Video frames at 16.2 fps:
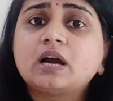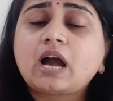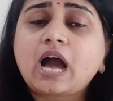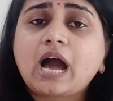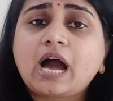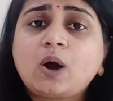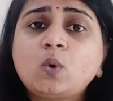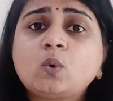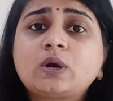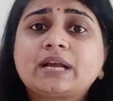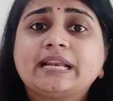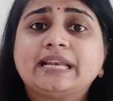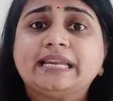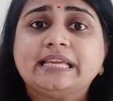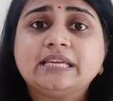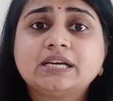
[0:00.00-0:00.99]
How
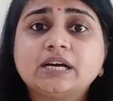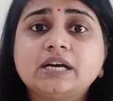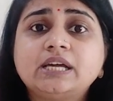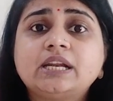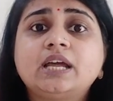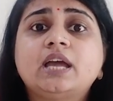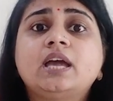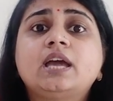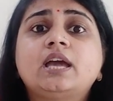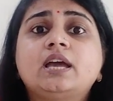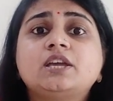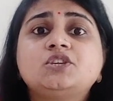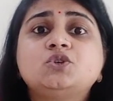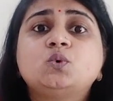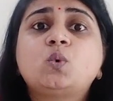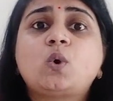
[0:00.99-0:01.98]
clear
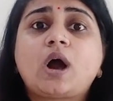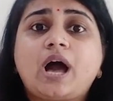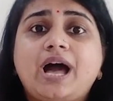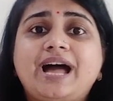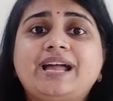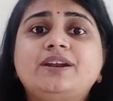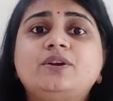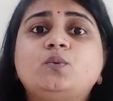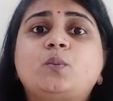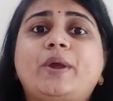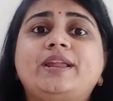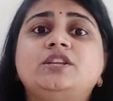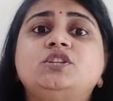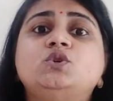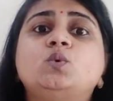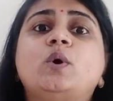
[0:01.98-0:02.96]
you are
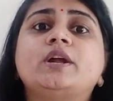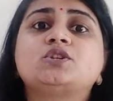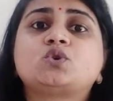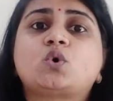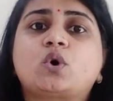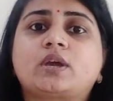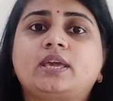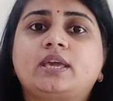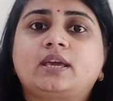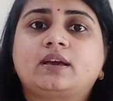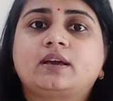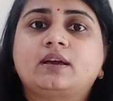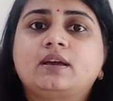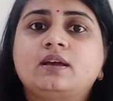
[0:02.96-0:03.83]
when you are talking.